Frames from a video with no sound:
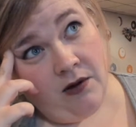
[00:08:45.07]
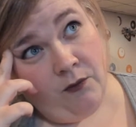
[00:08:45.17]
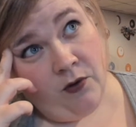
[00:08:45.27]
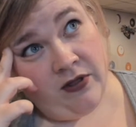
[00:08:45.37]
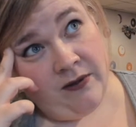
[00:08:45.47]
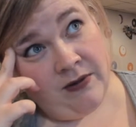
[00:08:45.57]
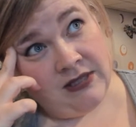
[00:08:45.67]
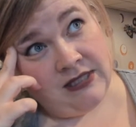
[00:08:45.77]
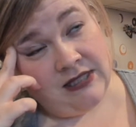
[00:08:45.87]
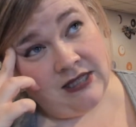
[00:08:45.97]
well, they
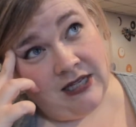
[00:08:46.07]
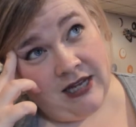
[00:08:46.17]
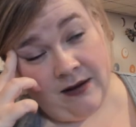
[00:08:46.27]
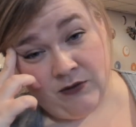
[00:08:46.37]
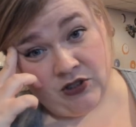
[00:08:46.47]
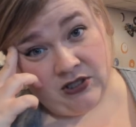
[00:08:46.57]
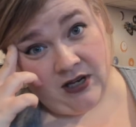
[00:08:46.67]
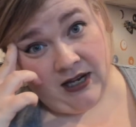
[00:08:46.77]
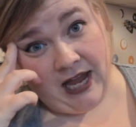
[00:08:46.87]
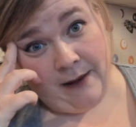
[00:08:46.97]
must think I'm just
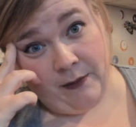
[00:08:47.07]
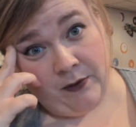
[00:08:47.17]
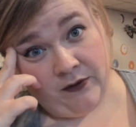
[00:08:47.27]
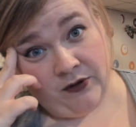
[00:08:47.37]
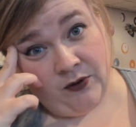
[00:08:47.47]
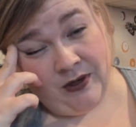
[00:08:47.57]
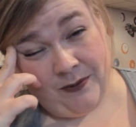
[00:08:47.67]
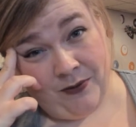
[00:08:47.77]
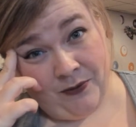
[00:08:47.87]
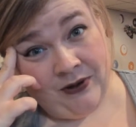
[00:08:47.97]
not capable of doing it.
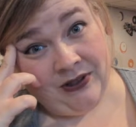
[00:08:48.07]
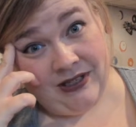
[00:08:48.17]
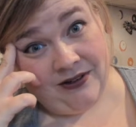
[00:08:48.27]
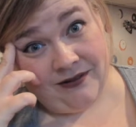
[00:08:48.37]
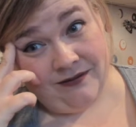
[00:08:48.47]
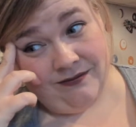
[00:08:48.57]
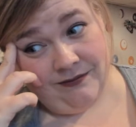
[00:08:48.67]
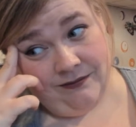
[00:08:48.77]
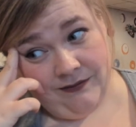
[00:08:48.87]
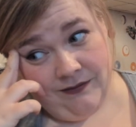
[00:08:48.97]
But really, you're
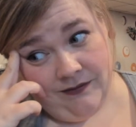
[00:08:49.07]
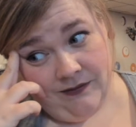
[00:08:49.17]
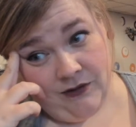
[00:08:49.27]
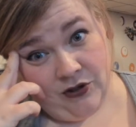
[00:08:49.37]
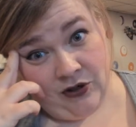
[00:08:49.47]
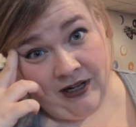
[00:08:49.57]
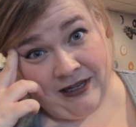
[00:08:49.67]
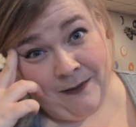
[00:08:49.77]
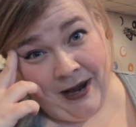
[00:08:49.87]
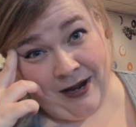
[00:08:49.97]
not in
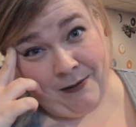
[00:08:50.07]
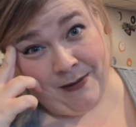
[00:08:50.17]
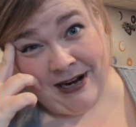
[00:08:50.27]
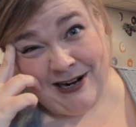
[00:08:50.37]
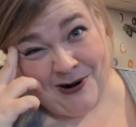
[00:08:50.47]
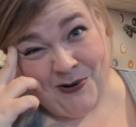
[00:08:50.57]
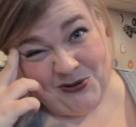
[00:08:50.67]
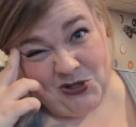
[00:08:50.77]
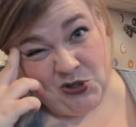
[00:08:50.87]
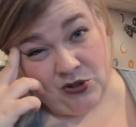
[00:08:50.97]
the back of my mind to know
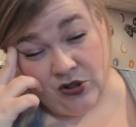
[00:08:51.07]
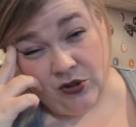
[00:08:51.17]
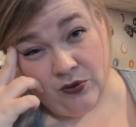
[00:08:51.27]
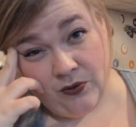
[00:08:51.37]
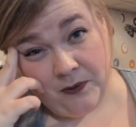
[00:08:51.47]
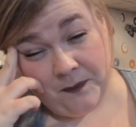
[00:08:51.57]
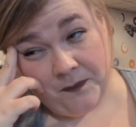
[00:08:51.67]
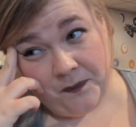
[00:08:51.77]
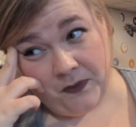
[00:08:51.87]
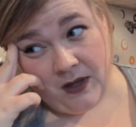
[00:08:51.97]
it's true.
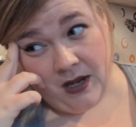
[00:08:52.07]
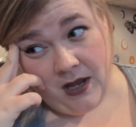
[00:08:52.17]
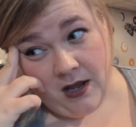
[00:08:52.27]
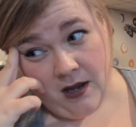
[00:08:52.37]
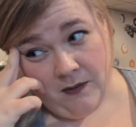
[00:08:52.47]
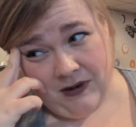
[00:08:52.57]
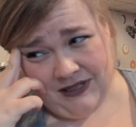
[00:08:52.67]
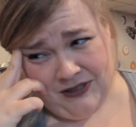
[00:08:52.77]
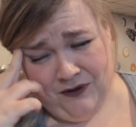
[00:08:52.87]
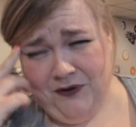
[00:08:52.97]
But I
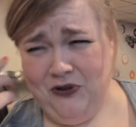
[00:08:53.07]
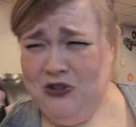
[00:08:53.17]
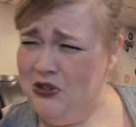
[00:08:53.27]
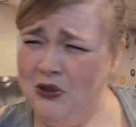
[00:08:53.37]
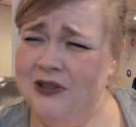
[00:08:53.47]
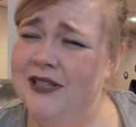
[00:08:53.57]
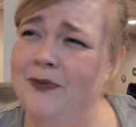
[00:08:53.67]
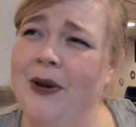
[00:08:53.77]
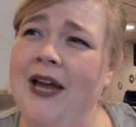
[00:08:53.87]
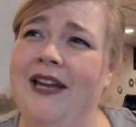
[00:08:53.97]
still feel insulted
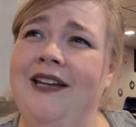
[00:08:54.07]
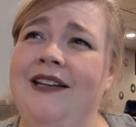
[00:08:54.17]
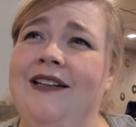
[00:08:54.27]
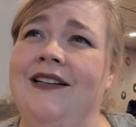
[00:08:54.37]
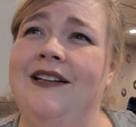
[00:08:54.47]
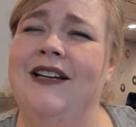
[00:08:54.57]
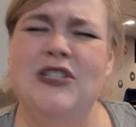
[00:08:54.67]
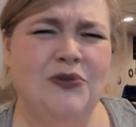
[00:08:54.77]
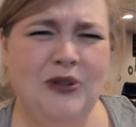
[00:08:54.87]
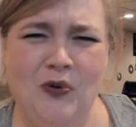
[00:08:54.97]
by it.
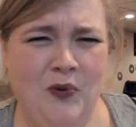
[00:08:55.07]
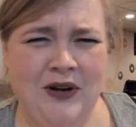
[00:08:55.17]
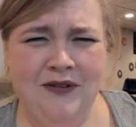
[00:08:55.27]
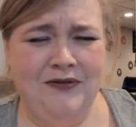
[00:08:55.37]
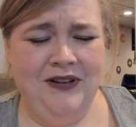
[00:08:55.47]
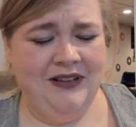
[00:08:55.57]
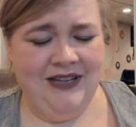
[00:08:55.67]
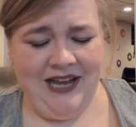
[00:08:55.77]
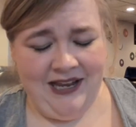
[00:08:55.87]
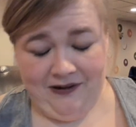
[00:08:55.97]
It's a really weird
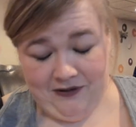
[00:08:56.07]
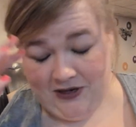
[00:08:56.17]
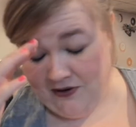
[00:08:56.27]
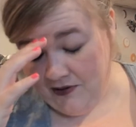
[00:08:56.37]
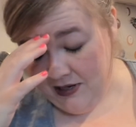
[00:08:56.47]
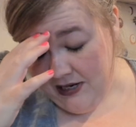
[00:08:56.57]
feeling. I don't know.